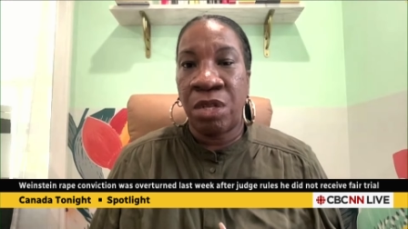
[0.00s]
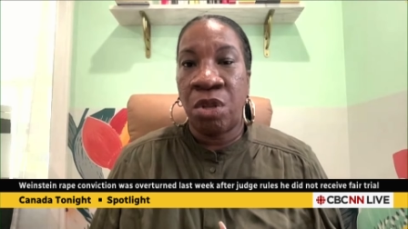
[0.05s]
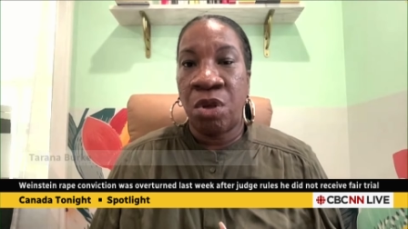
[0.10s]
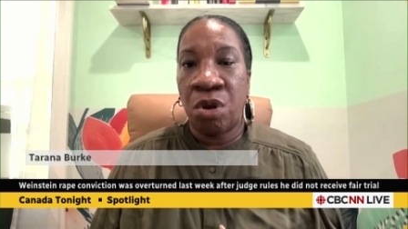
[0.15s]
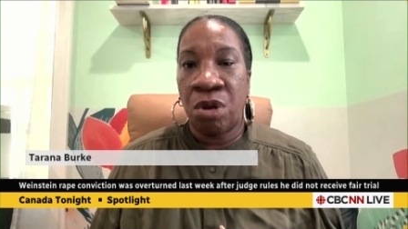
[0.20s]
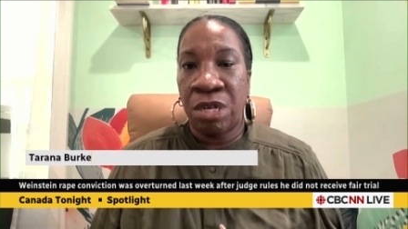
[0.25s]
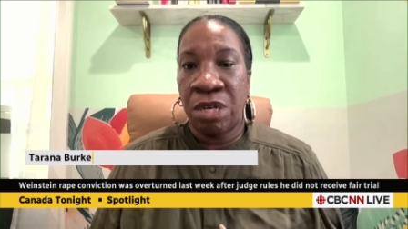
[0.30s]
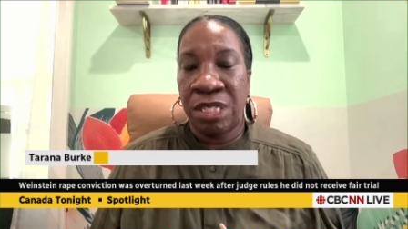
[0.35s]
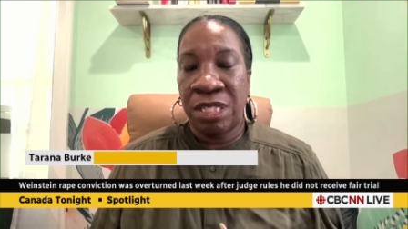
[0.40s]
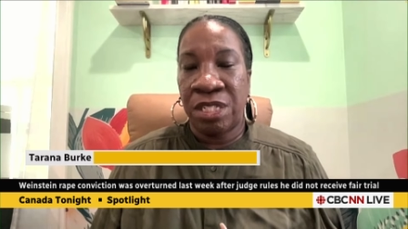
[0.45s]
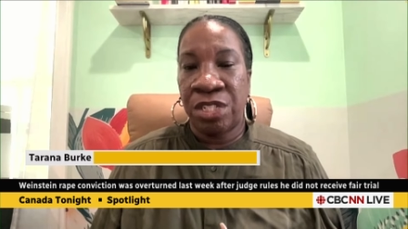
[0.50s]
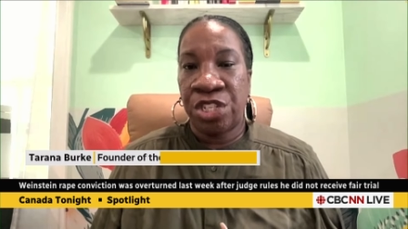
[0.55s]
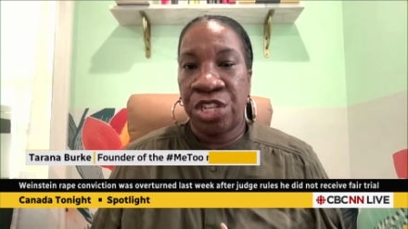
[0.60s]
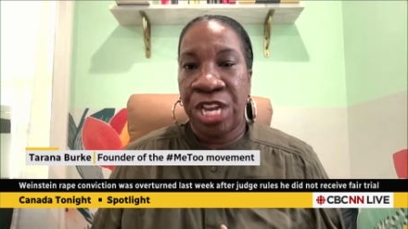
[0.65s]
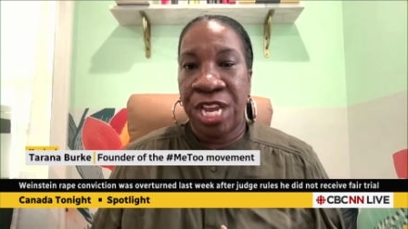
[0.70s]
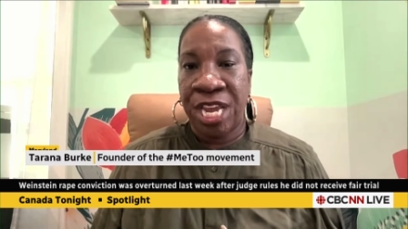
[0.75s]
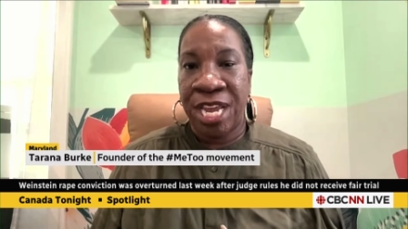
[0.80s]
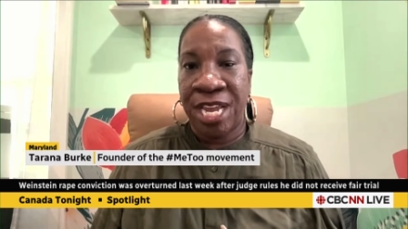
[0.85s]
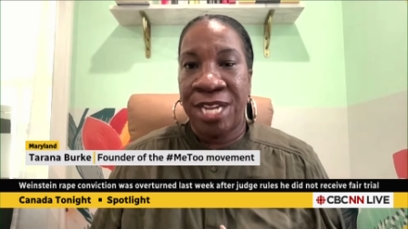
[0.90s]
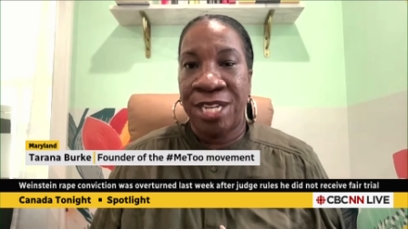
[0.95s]
laws
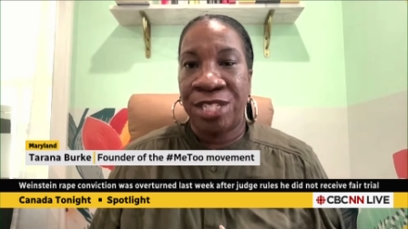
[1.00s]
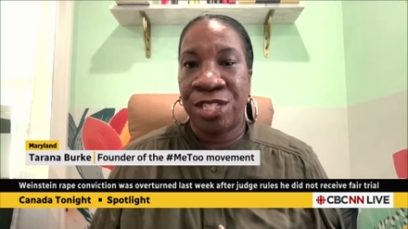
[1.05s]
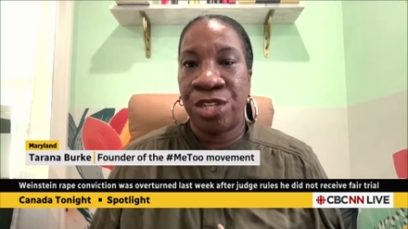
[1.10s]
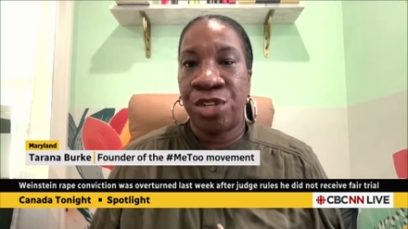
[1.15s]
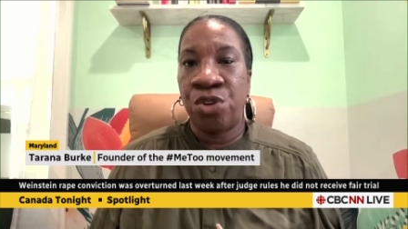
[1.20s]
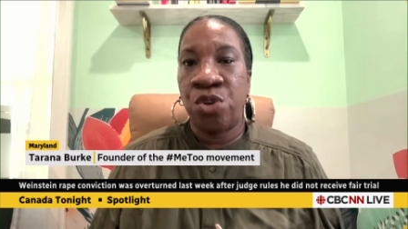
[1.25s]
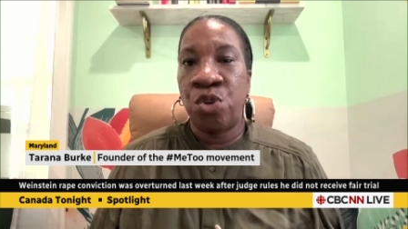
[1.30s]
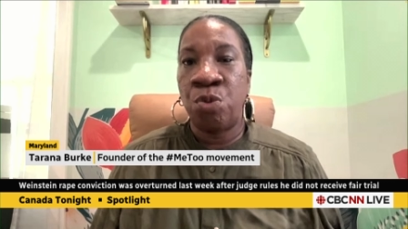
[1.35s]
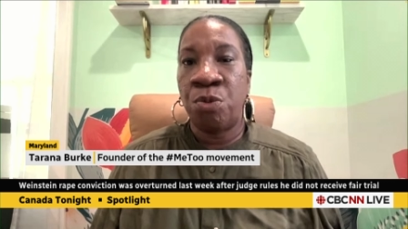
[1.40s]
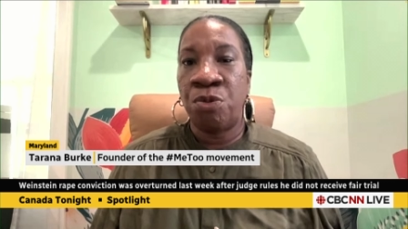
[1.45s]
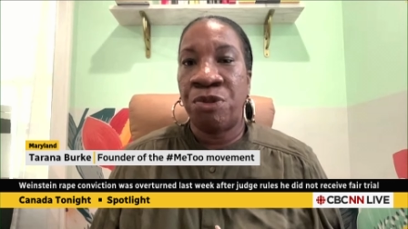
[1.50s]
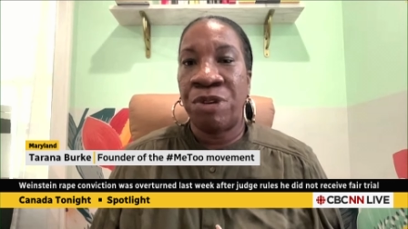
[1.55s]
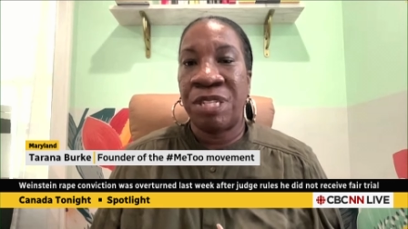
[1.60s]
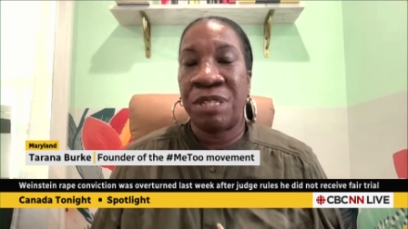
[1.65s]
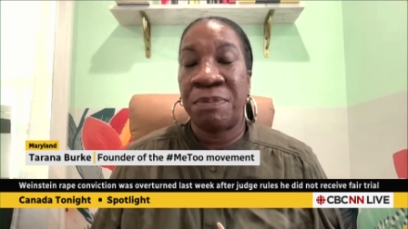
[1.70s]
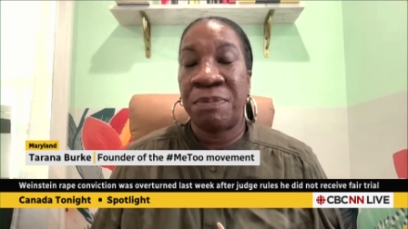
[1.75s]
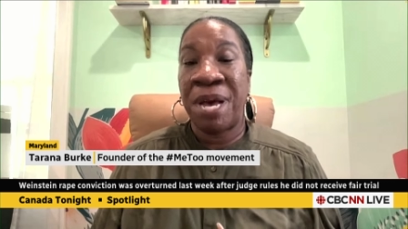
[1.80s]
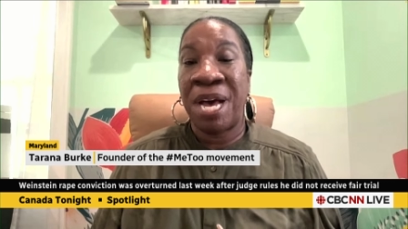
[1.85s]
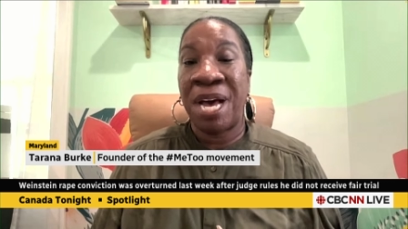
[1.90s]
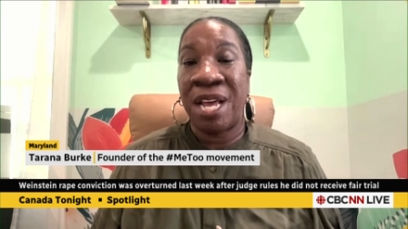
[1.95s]
changed,
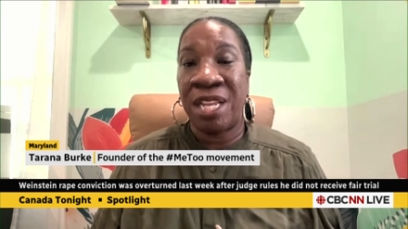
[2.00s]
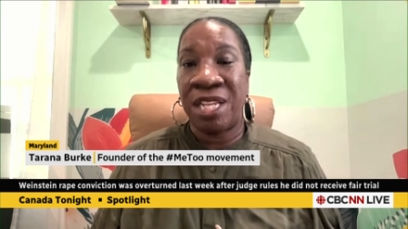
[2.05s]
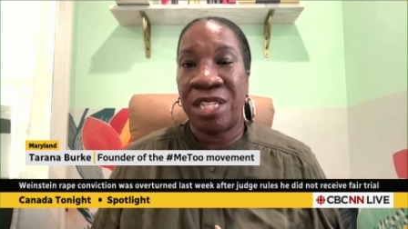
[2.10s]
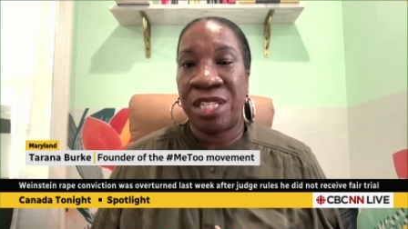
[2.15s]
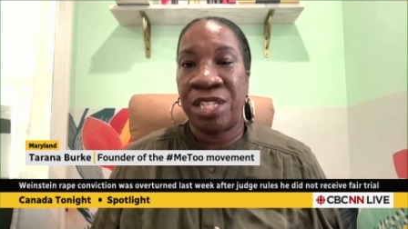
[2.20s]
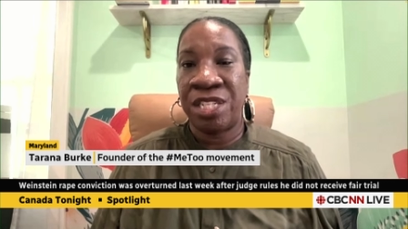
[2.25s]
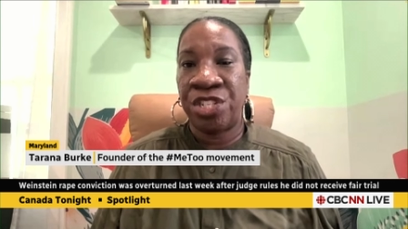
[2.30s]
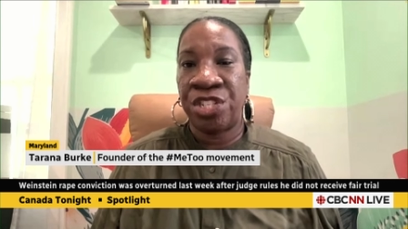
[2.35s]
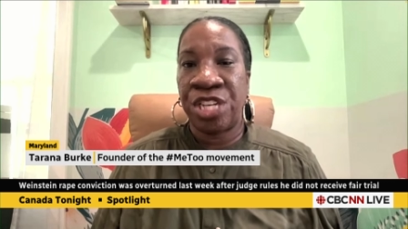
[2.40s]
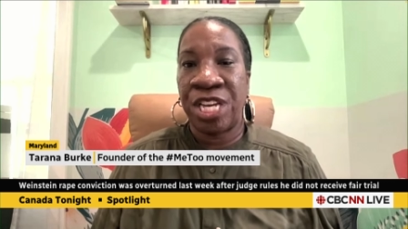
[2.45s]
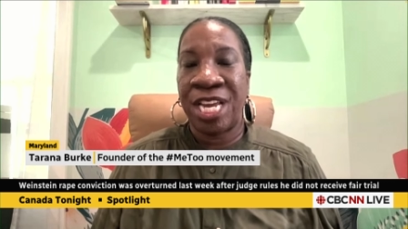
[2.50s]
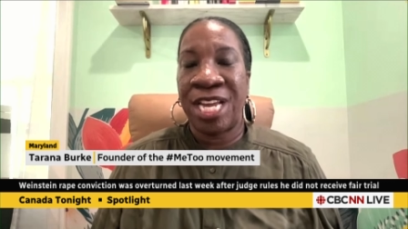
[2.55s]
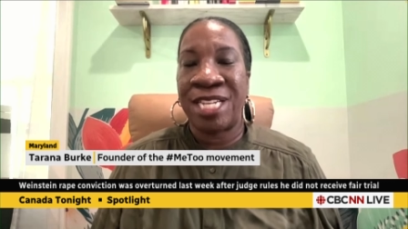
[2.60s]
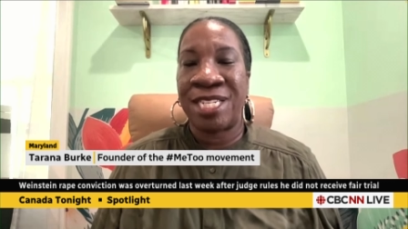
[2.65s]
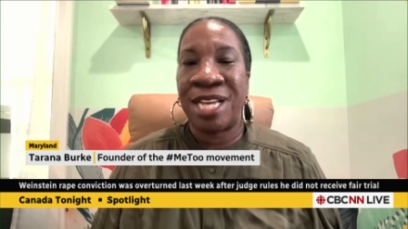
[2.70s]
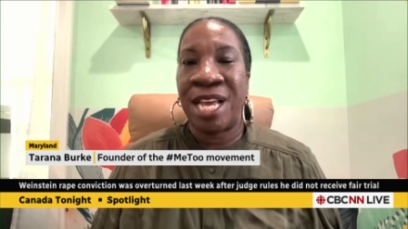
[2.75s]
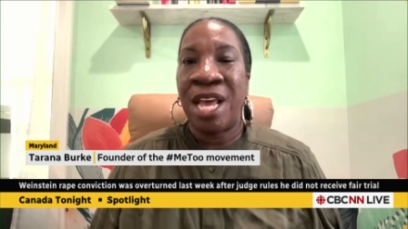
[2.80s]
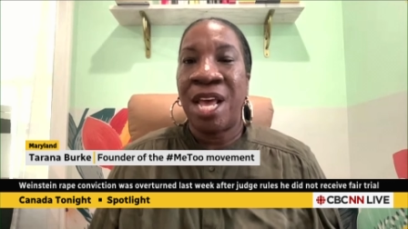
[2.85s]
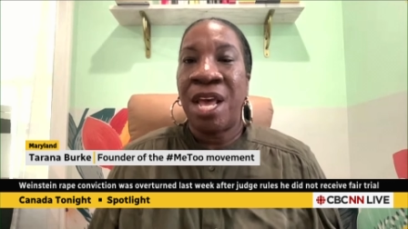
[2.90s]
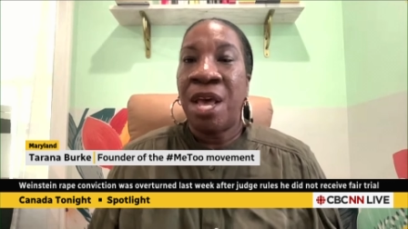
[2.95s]
numerous policies changed,